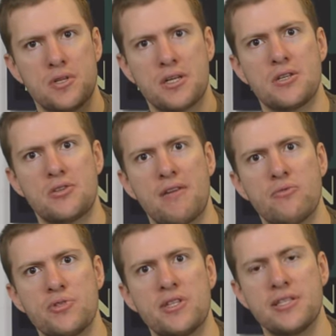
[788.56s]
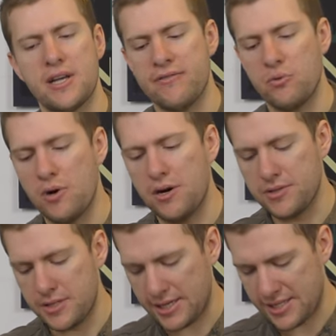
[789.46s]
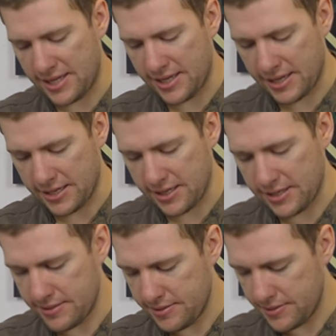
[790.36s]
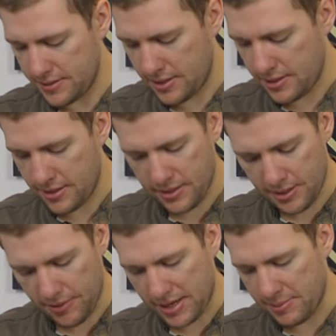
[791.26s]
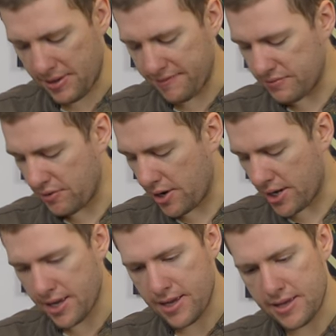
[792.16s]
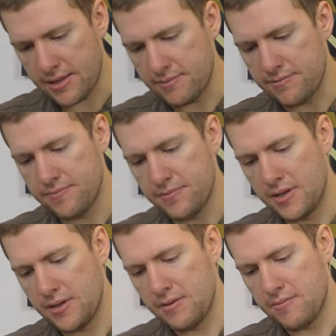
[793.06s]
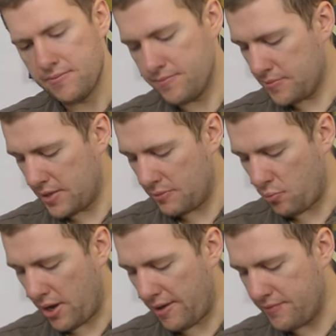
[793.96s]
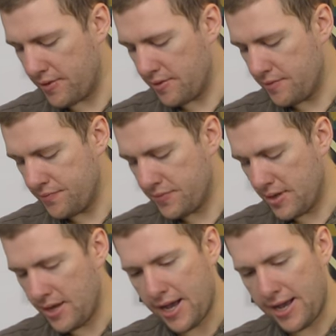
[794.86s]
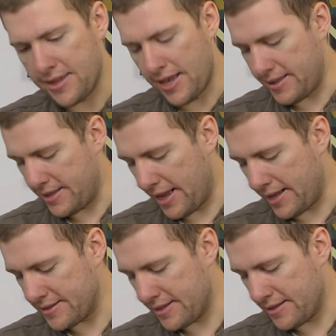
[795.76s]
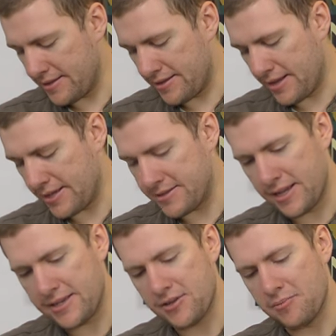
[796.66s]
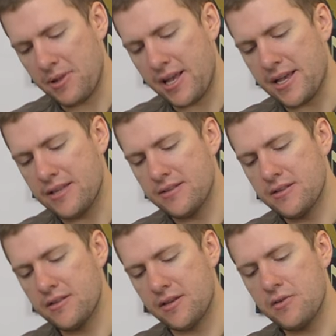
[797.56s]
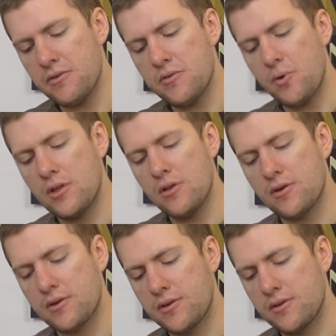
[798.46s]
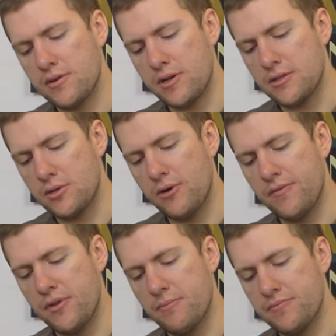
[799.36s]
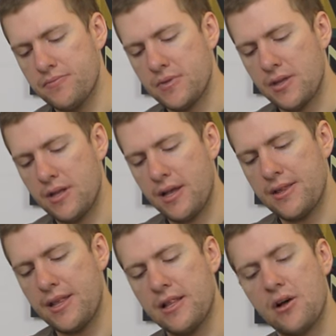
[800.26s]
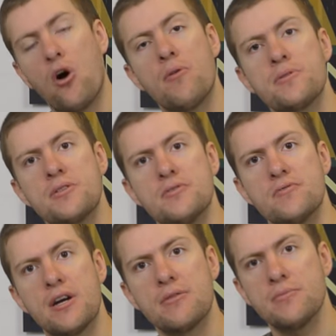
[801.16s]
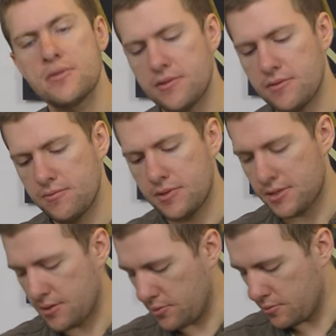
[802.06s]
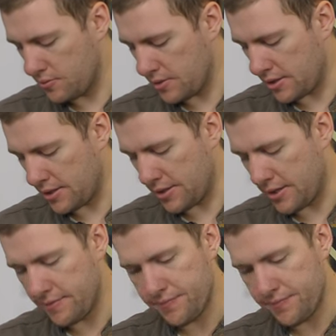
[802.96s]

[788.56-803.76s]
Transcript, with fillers: going to travel to these other worlds, and that's how you're going to, you know, add a bit of variety and and what have you. And then as as, as you're playing, like you you unlock like two of them, and they're like optional realms, which is cool. I like that.